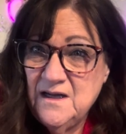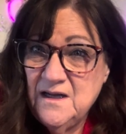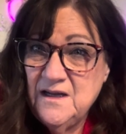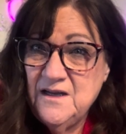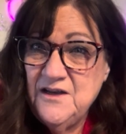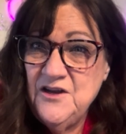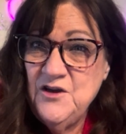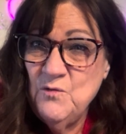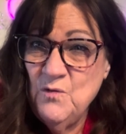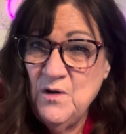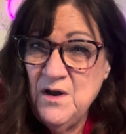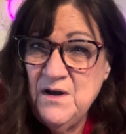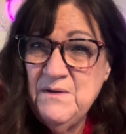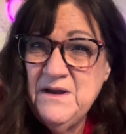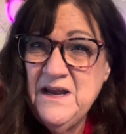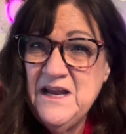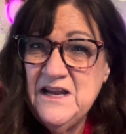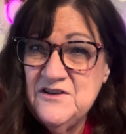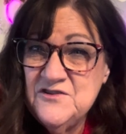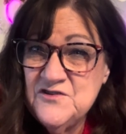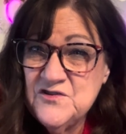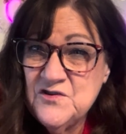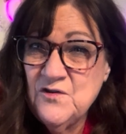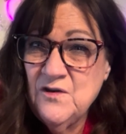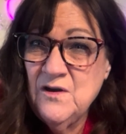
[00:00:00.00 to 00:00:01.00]
You want to get
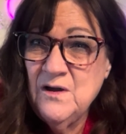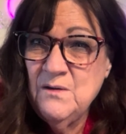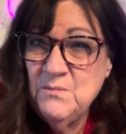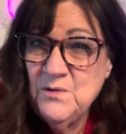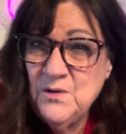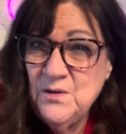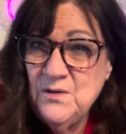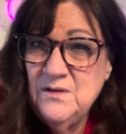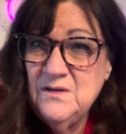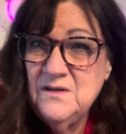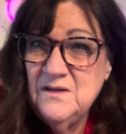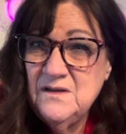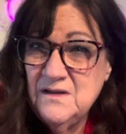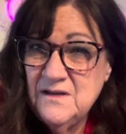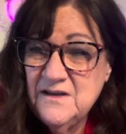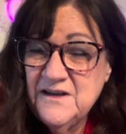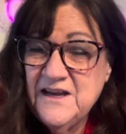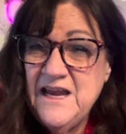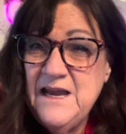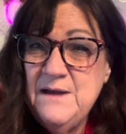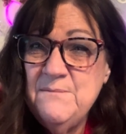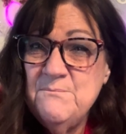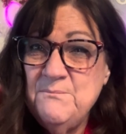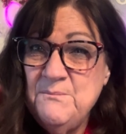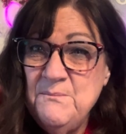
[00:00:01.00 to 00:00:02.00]
in trouble?
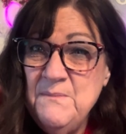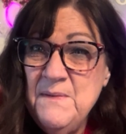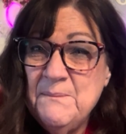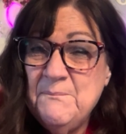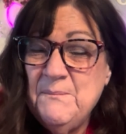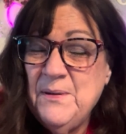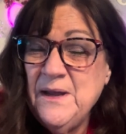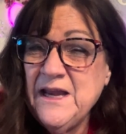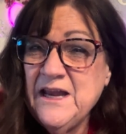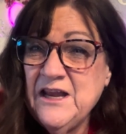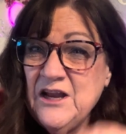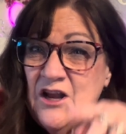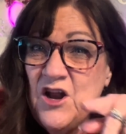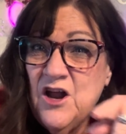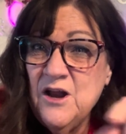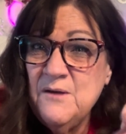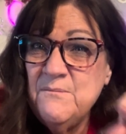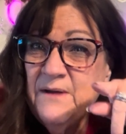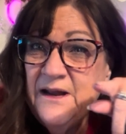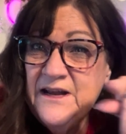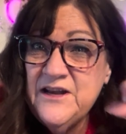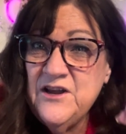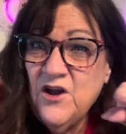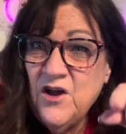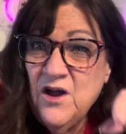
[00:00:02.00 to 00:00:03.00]
Keep picking on
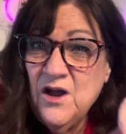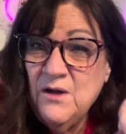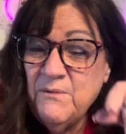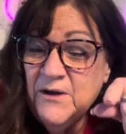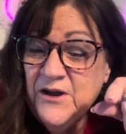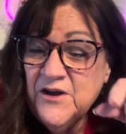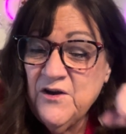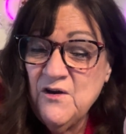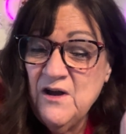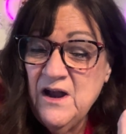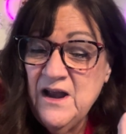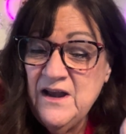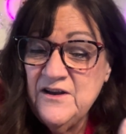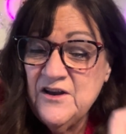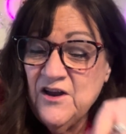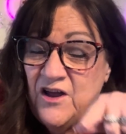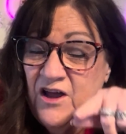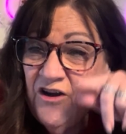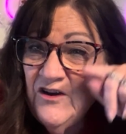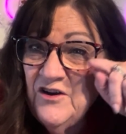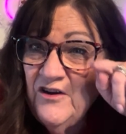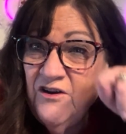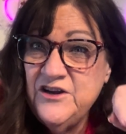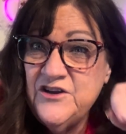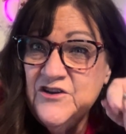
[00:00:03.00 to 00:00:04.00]
my
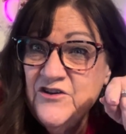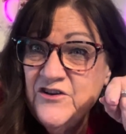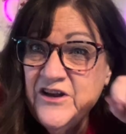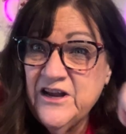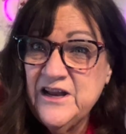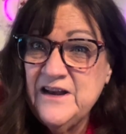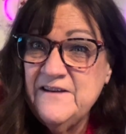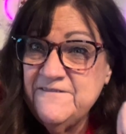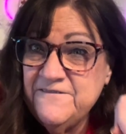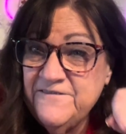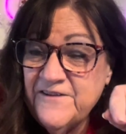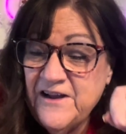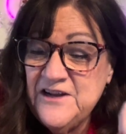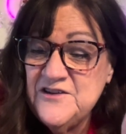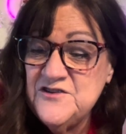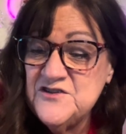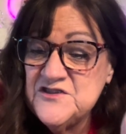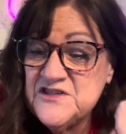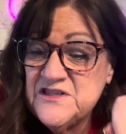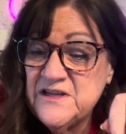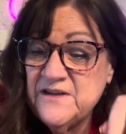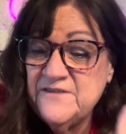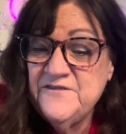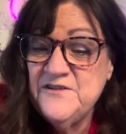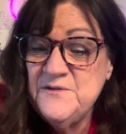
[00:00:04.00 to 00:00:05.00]
granddaughter, and you're going to find
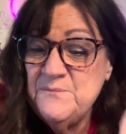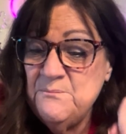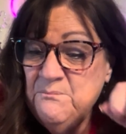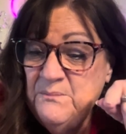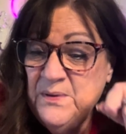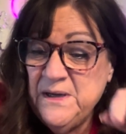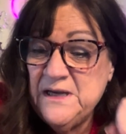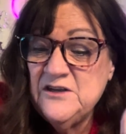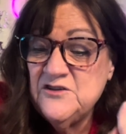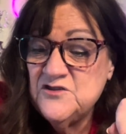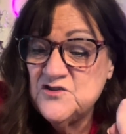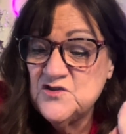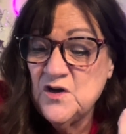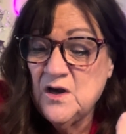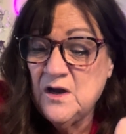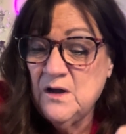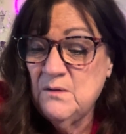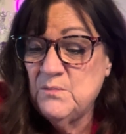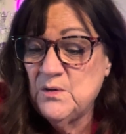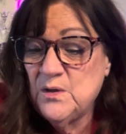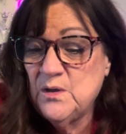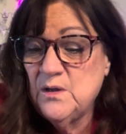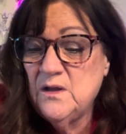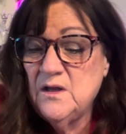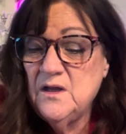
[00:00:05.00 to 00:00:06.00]
yourself in big
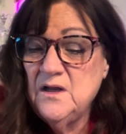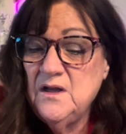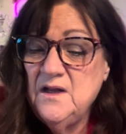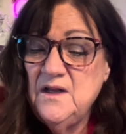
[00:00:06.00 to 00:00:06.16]
trouble.